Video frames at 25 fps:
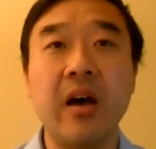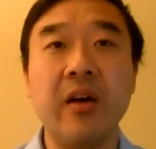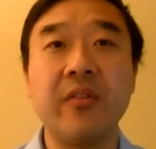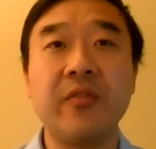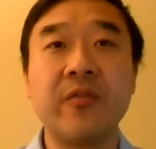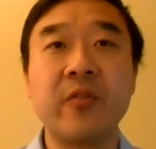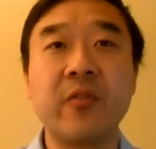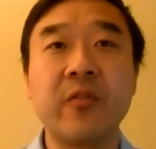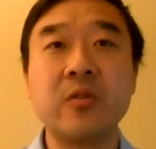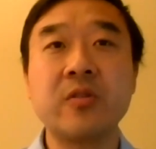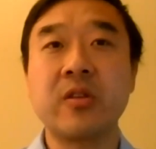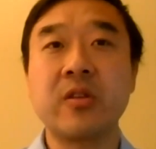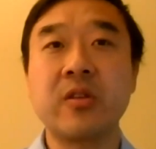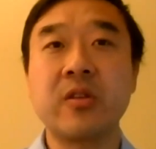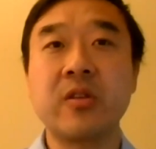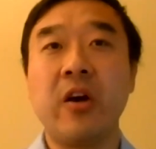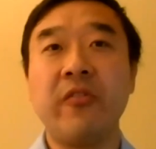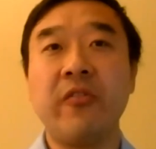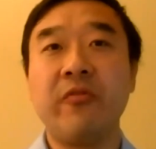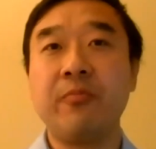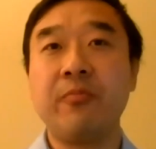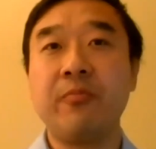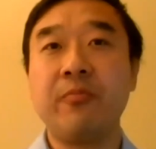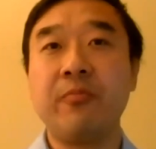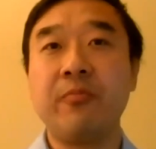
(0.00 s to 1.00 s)
First
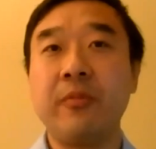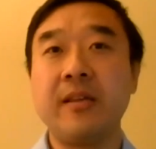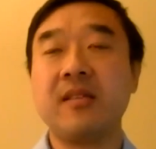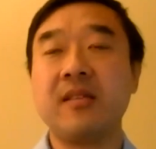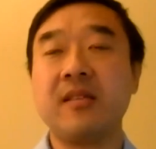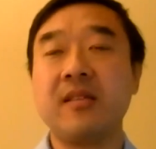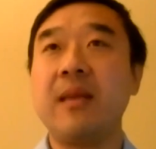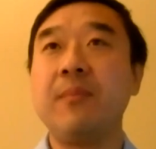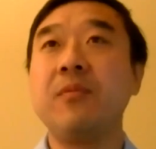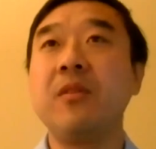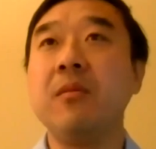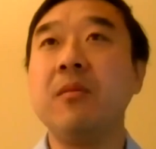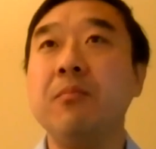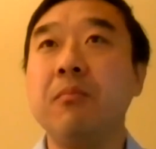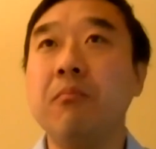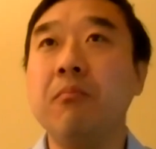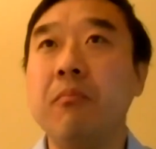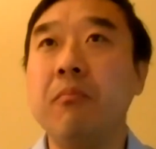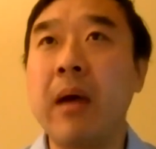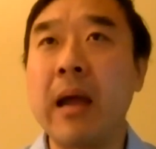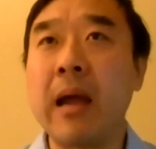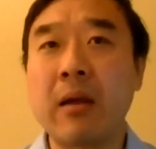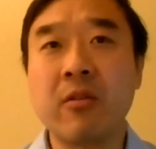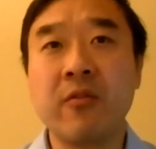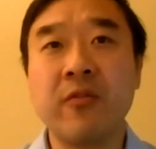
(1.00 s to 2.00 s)
off, please keep the
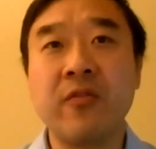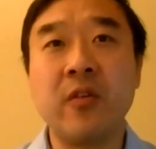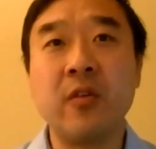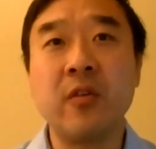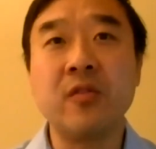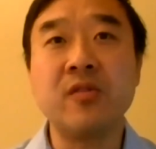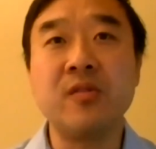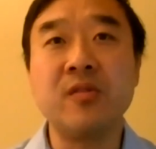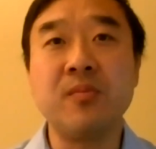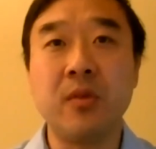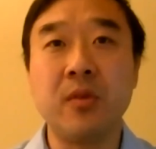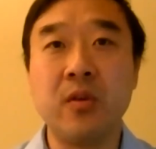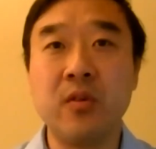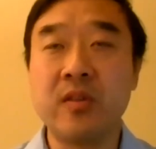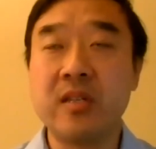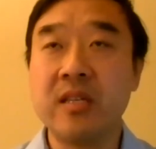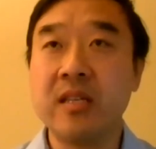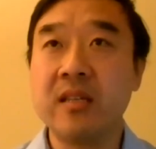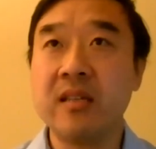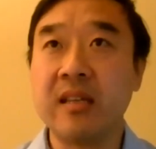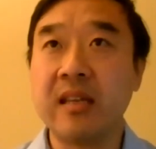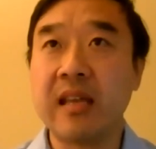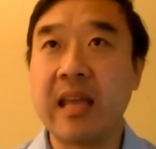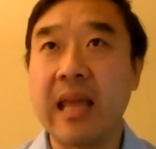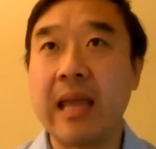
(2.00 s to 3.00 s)
microphones
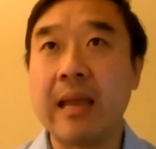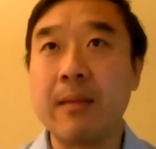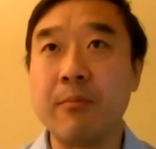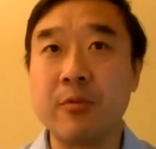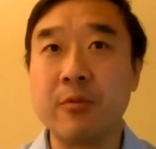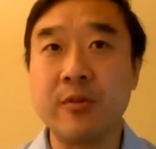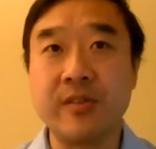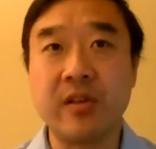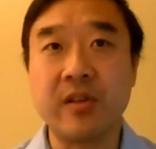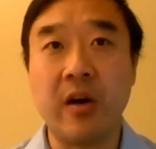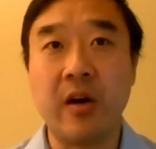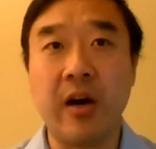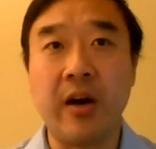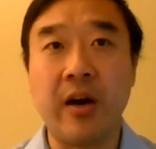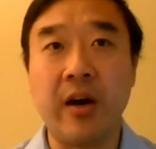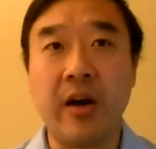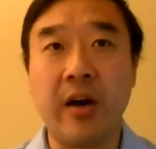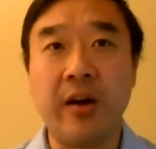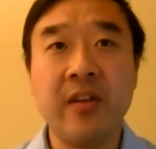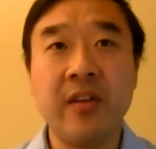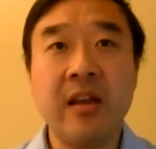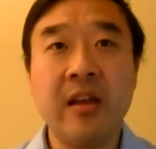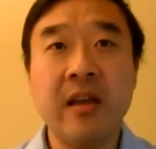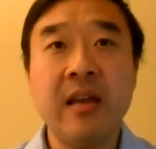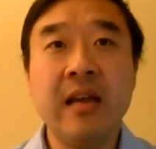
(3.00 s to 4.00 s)
muted and cameras
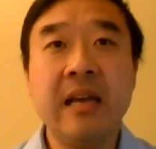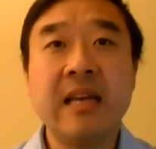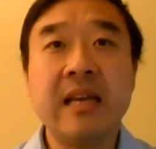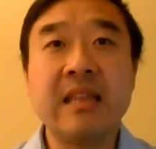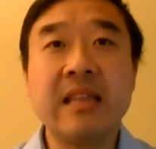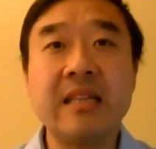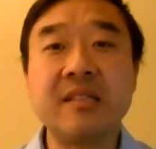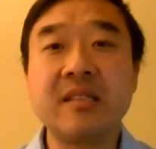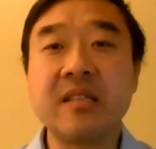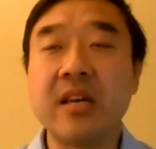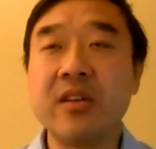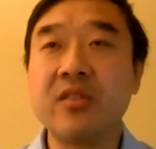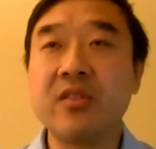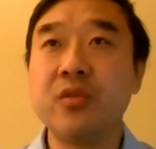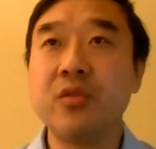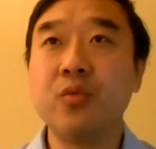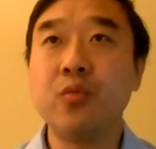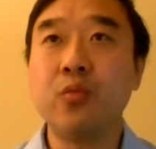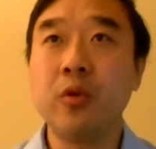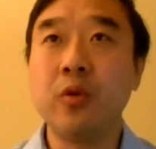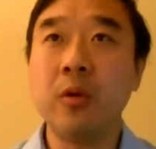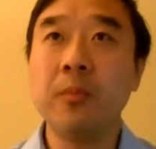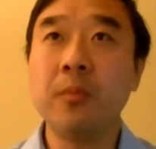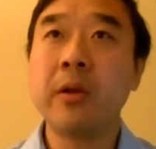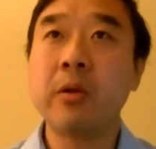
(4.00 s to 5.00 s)
off. This
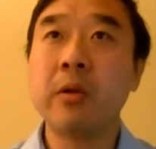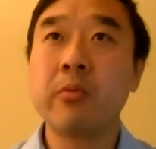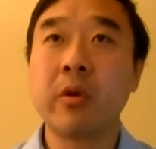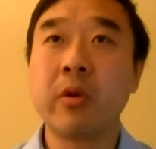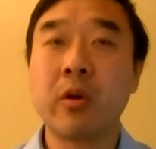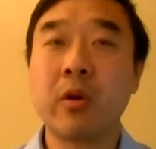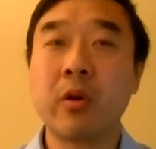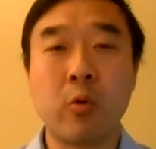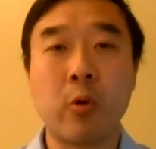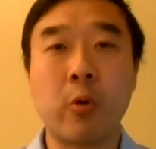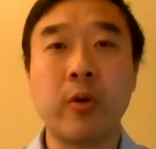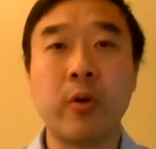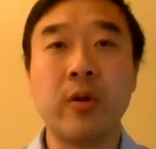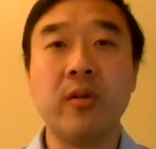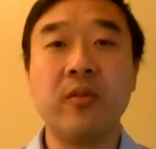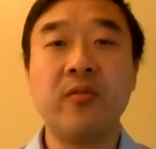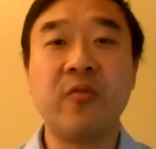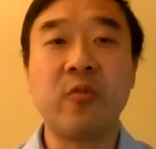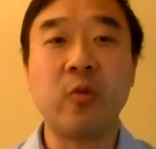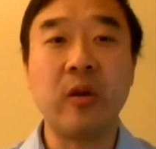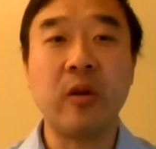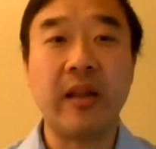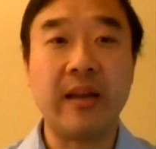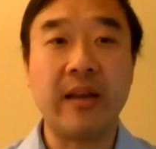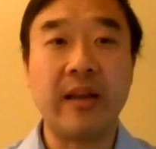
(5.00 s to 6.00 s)
session will be recorded
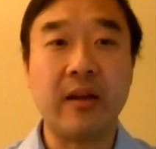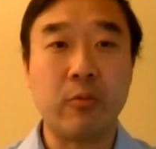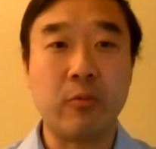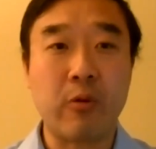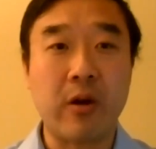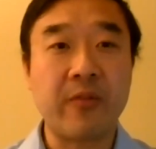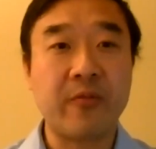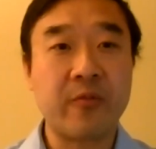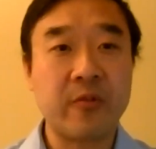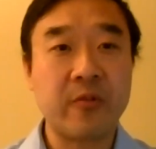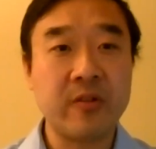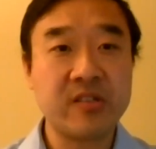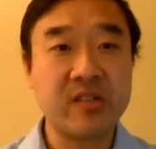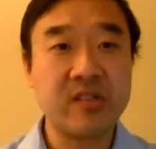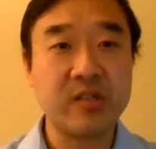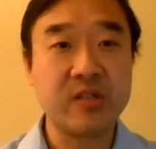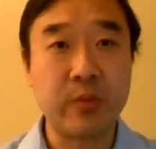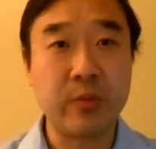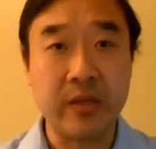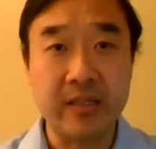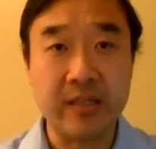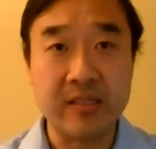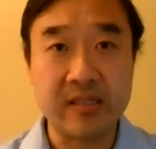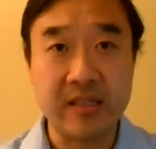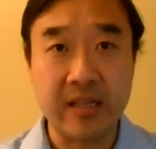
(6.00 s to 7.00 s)
for later reference as
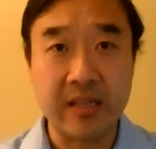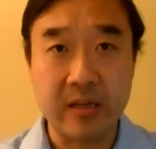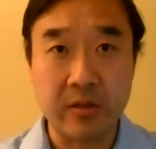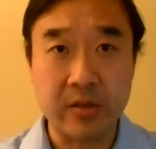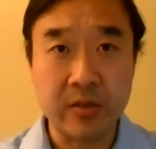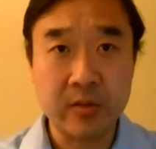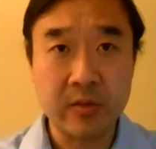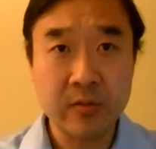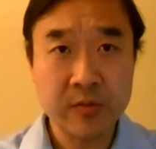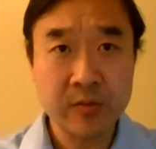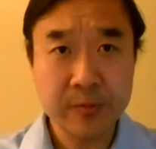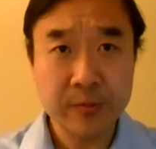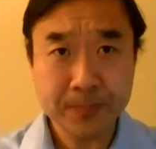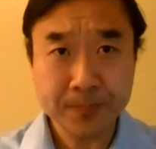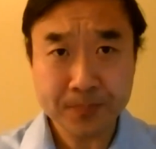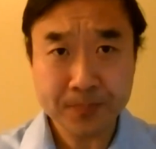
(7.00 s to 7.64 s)
well as later use.